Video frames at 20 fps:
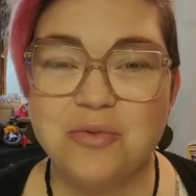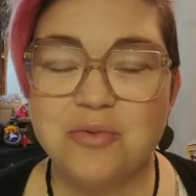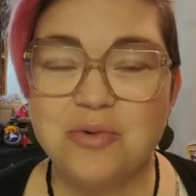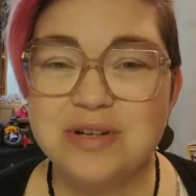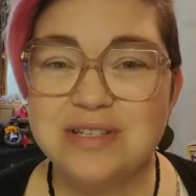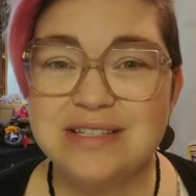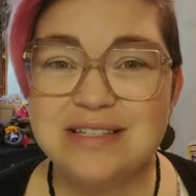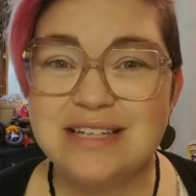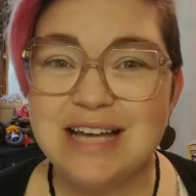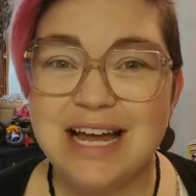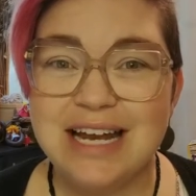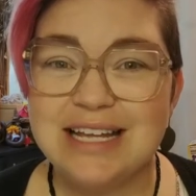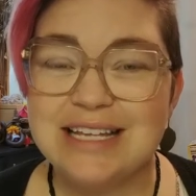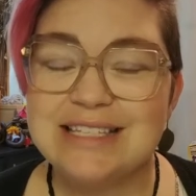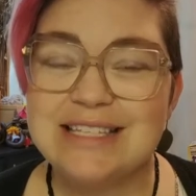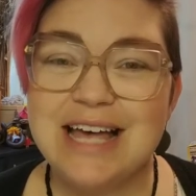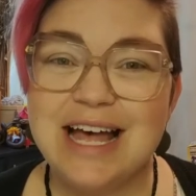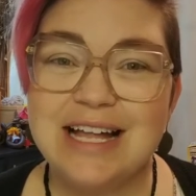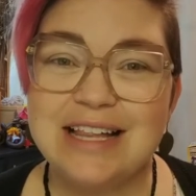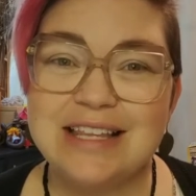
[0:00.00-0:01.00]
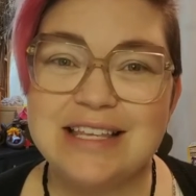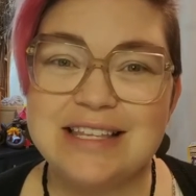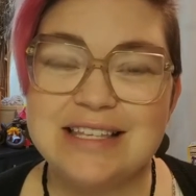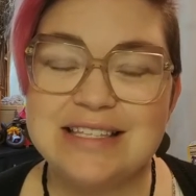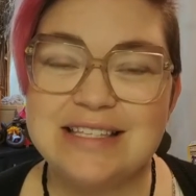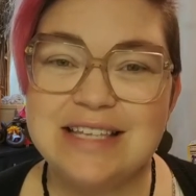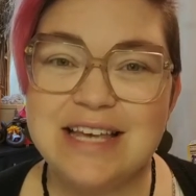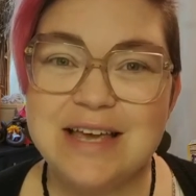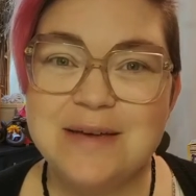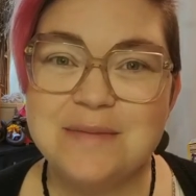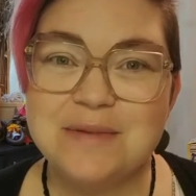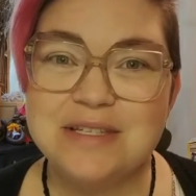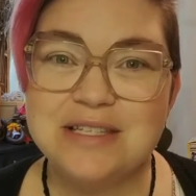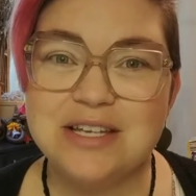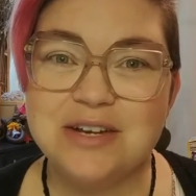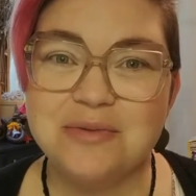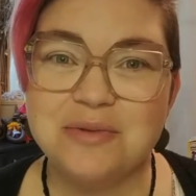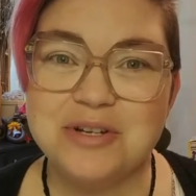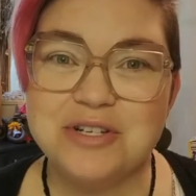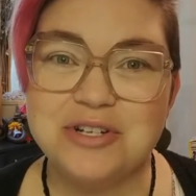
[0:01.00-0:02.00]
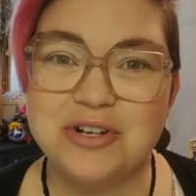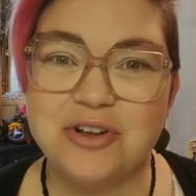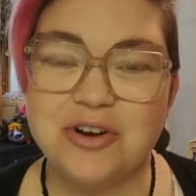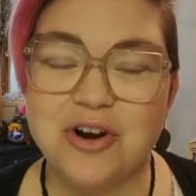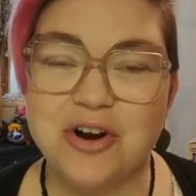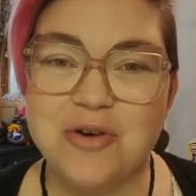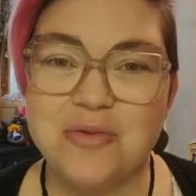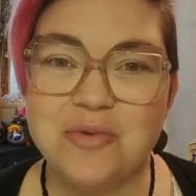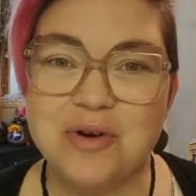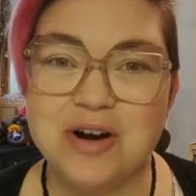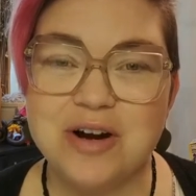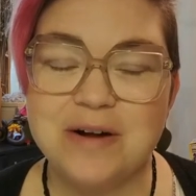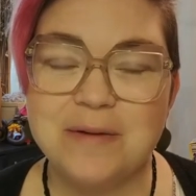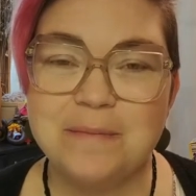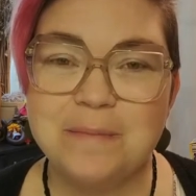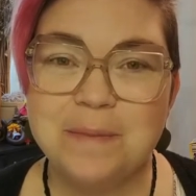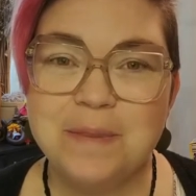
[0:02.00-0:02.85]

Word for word: was not exactly the same as the original artwork.